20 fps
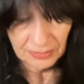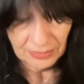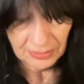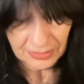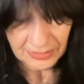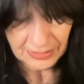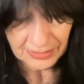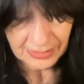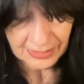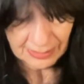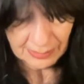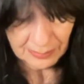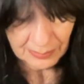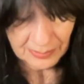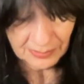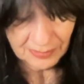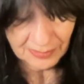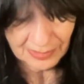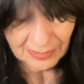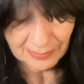look at that
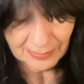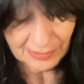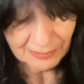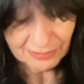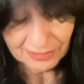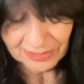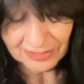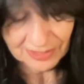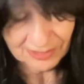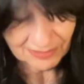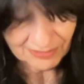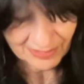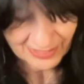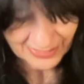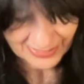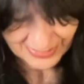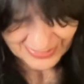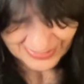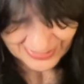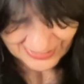poem. I was going to
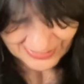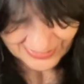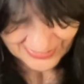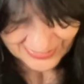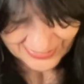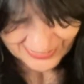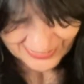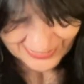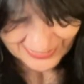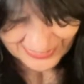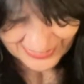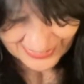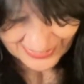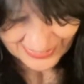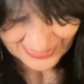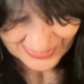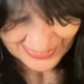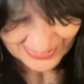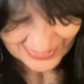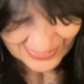read it to you,
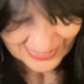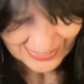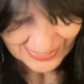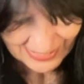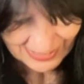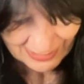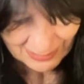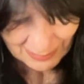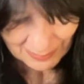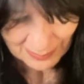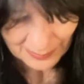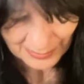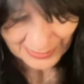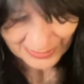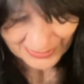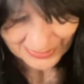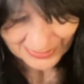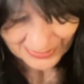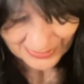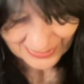
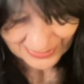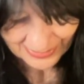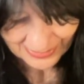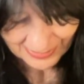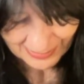but